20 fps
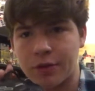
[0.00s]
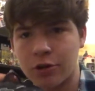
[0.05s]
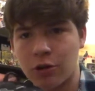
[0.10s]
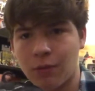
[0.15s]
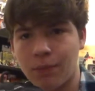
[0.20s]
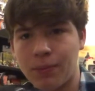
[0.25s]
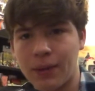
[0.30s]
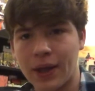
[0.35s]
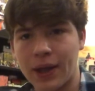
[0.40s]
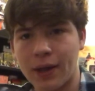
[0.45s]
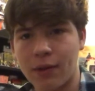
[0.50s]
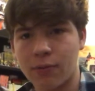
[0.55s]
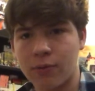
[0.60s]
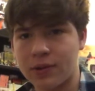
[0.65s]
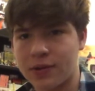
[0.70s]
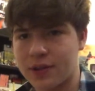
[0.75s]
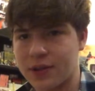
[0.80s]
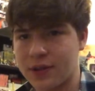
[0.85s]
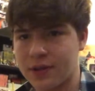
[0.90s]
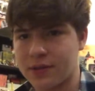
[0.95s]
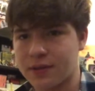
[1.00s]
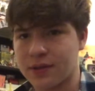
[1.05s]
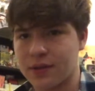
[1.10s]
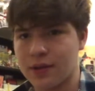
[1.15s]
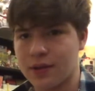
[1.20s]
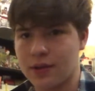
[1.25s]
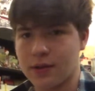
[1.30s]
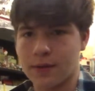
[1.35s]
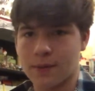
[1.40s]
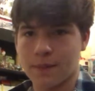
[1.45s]
you're playing with this
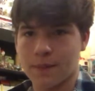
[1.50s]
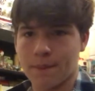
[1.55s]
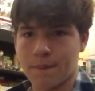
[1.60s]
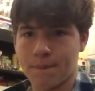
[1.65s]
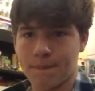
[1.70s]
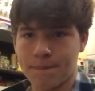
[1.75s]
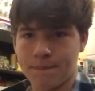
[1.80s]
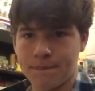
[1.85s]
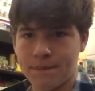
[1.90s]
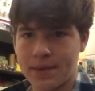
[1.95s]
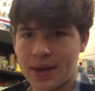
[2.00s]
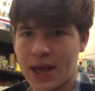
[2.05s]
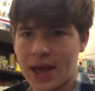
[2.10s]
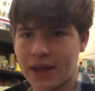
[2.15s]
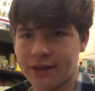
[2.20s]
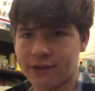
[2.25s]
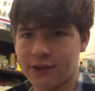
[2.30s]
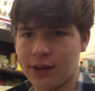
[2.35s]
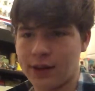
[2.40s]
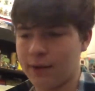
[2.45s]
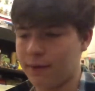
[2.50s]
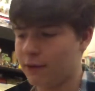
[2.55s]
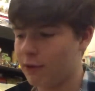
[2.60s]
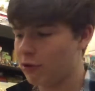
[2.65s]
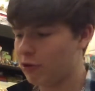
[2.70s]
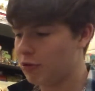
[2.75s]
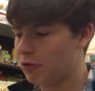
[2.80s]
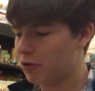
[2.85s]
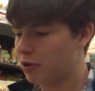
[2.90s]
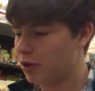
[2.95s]
massive
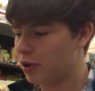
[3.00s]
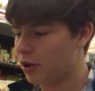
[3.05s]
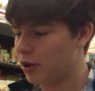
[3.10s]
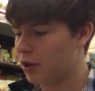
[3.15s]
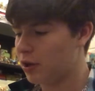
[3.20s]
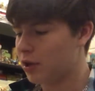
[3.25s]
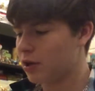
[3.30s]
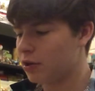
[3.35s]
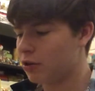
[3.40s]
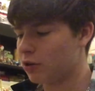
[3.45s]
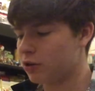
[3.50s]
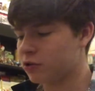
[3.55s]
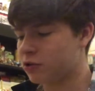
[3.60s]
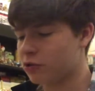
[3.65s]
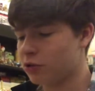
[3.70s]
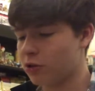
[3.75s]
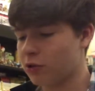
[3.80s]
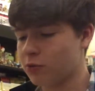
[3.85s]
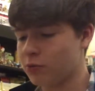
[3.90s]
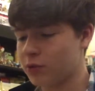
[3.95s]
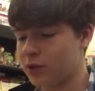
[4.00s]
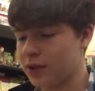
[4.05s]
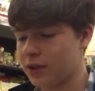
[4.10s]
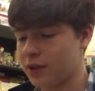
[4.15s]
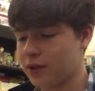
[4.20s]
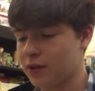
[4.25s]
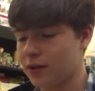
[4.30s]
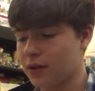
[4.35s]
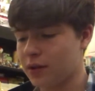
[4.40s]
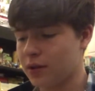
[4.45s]
control
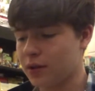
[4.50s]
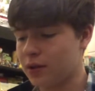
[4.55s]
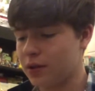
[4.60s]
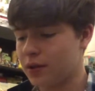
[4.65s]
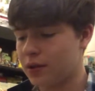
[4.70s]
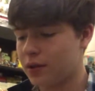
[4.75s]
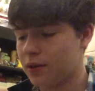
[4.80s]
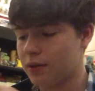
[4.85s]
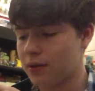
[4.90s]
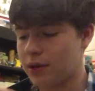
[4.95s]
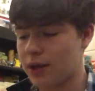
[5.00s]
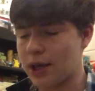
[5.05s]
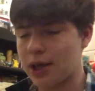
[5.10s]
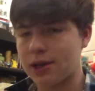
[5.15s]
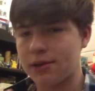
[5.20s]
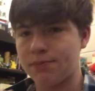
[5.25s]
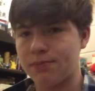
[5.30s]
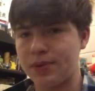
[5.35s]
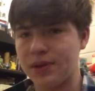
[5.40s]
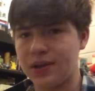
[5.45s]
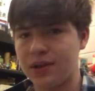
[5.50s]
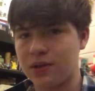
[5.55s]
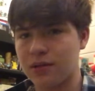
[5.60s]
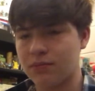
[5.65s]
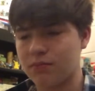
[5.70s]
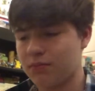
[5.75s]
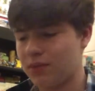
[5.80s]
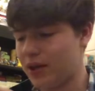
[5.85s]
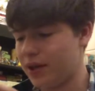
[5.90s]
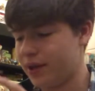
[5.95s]
with A,
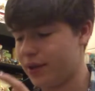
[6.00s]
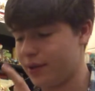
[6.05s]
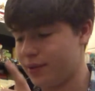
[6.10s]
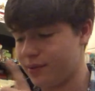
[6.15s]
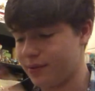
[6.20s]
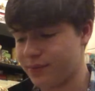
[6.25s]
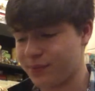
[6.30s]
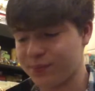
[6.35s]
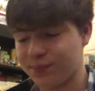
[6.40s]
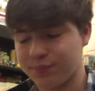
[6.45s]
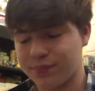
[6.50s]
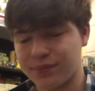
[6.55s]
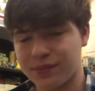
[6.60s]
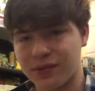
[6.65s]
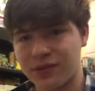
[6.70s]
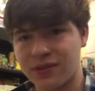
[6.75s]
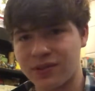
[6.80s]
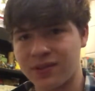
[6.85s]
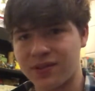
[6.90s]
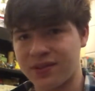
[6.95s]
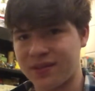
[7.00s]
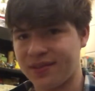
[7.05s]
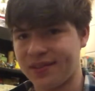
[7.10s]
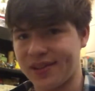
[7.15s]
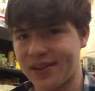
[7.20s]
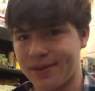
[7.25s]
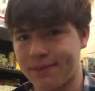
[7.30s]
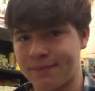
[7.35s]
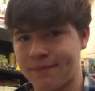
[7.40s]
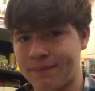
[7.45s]
B, and
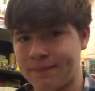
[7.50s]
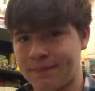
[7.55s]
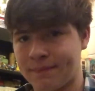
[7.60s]
C.